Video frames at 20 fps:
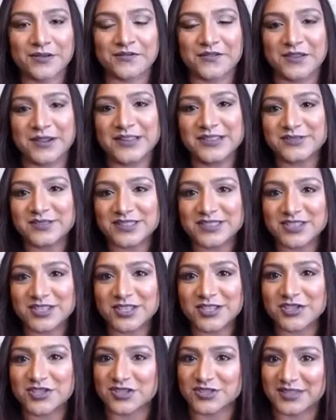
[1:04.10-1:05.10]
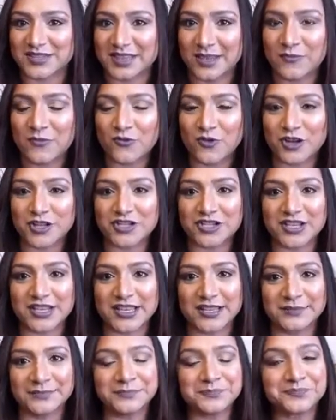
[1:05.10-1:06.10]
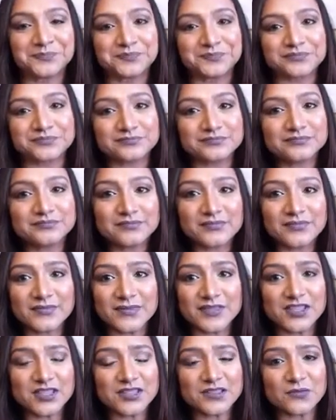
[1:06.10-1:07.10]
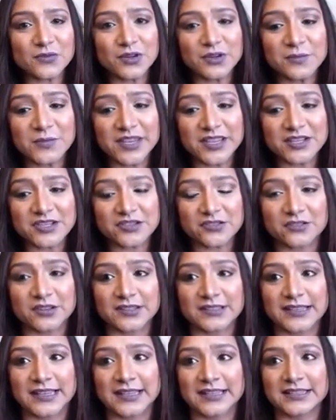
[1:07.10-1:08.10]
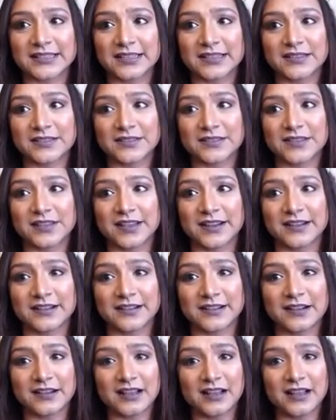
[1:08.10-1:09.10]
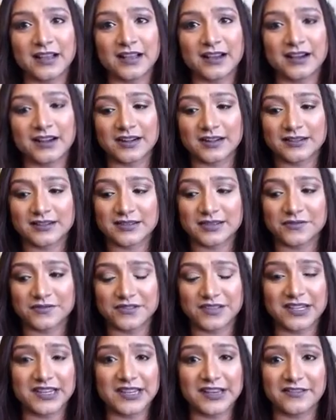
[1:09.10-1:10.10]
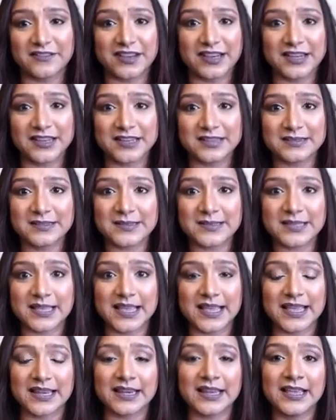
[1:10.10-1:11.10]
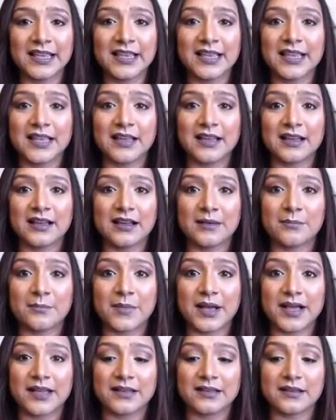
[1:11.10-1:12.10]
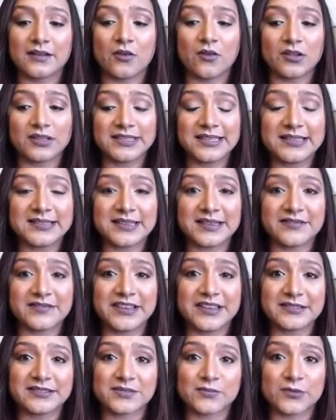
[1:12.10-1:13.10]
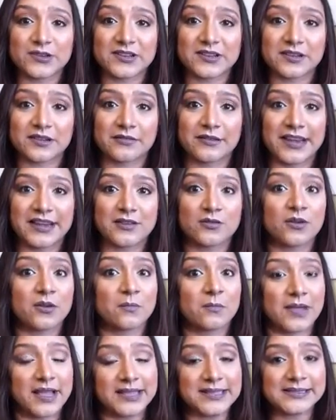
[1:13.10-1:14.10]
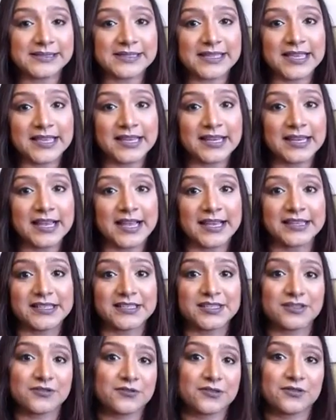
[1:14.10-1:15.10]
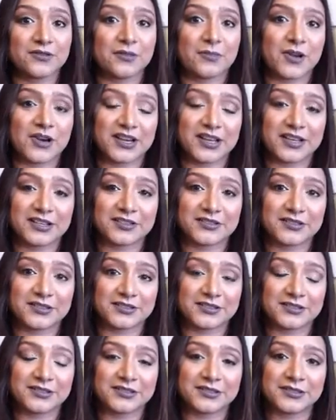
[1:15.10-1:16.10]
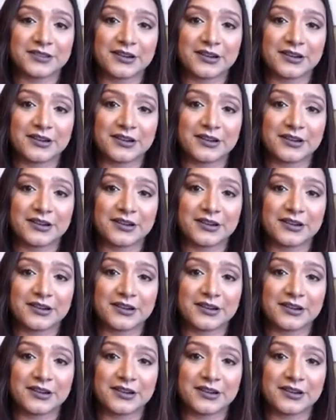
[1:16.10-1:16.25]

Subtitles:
if you're interested, just keep watching. Just want to make sure that there are different ingredients, and all these ingredients work great on my skin. I don't know about other